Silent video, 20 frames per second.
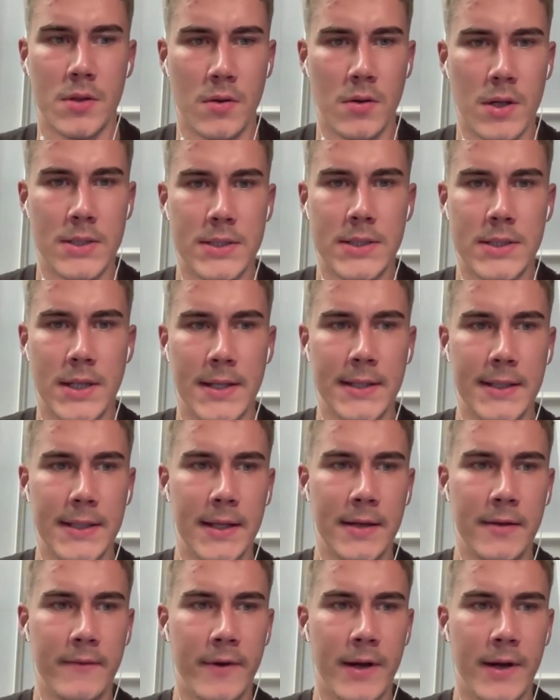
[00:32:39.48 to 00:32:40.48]
So I
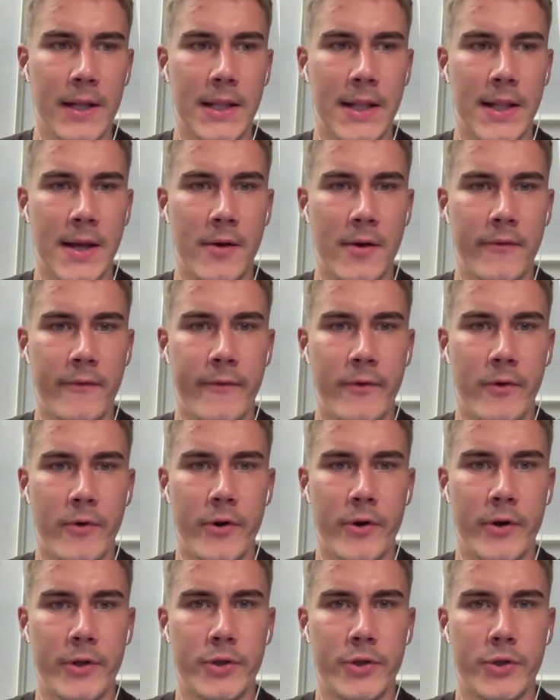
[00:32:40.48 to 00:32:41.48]
sent the invite now
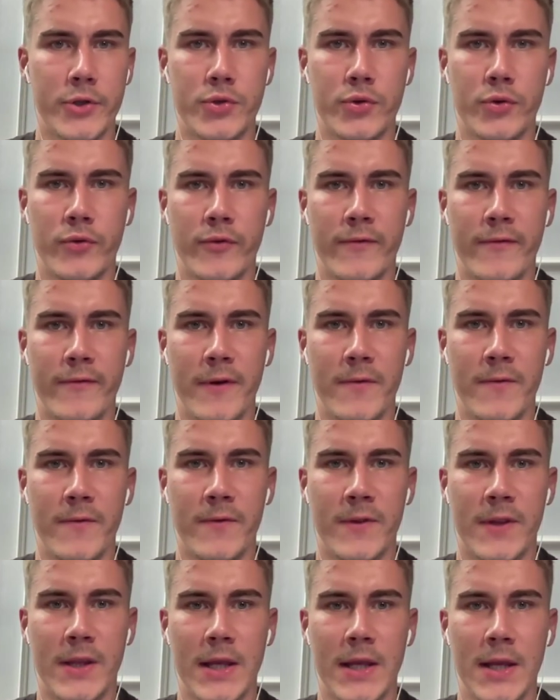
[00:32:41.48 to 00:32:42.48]
for
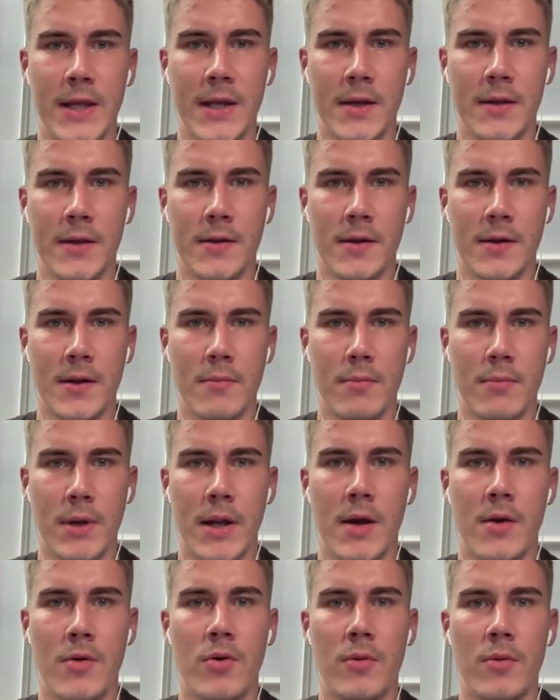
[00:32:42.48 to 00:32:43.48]
2:15,
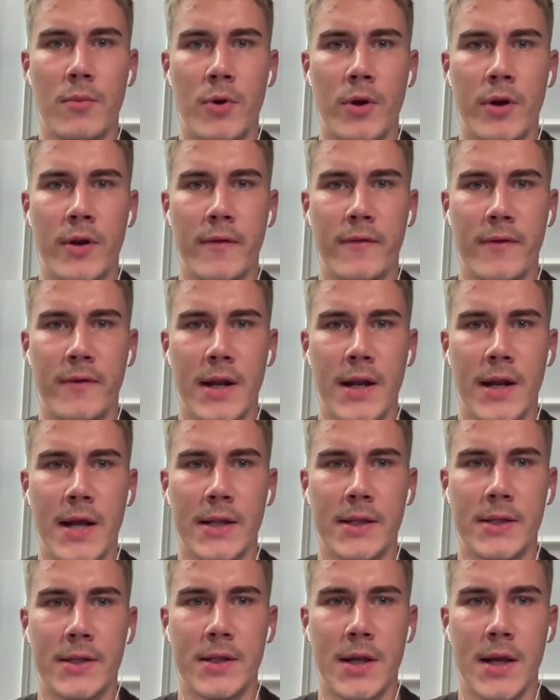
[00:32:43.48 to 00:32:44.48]
but I will modify
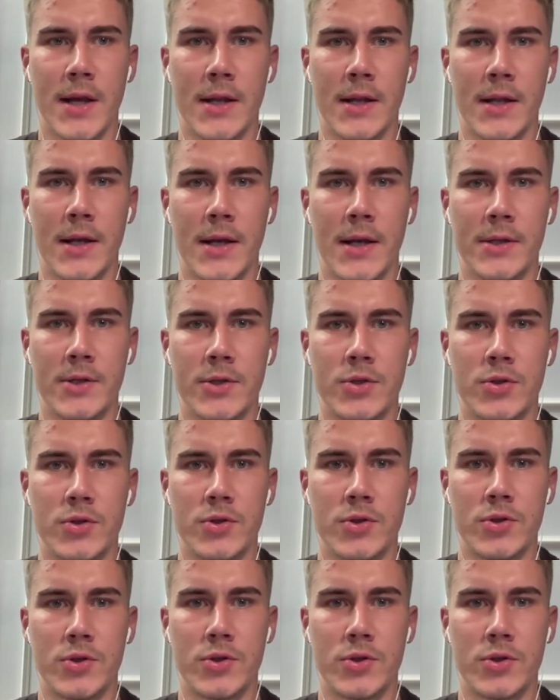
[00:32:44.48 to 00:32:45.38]
that and